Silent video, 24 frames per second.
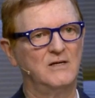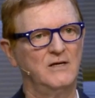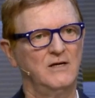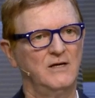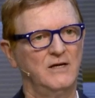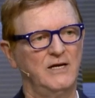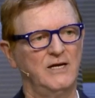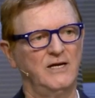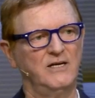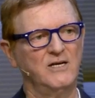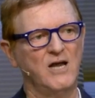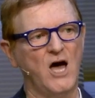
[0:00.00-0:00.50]

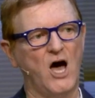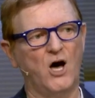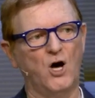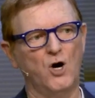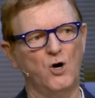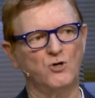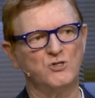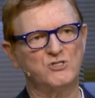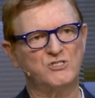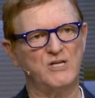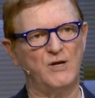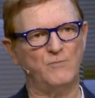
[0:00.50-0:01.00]
He
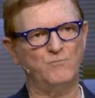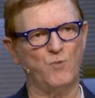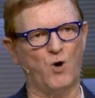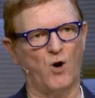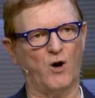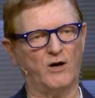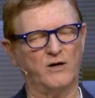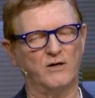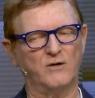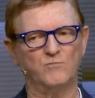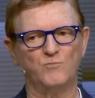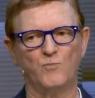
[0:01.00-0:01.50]
knows that
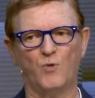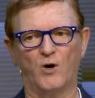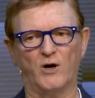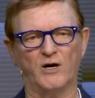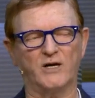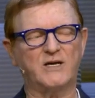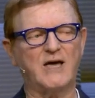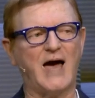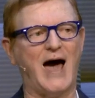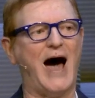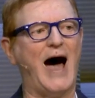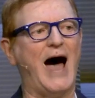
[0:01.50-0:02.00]

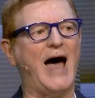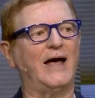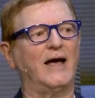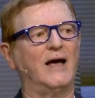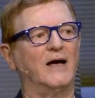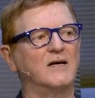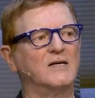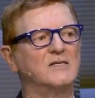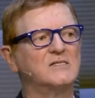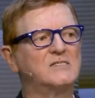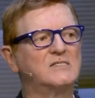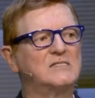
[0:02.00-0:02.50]

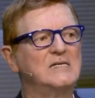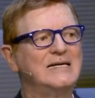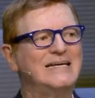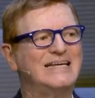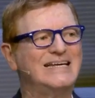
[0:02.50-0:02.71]
Mordecai's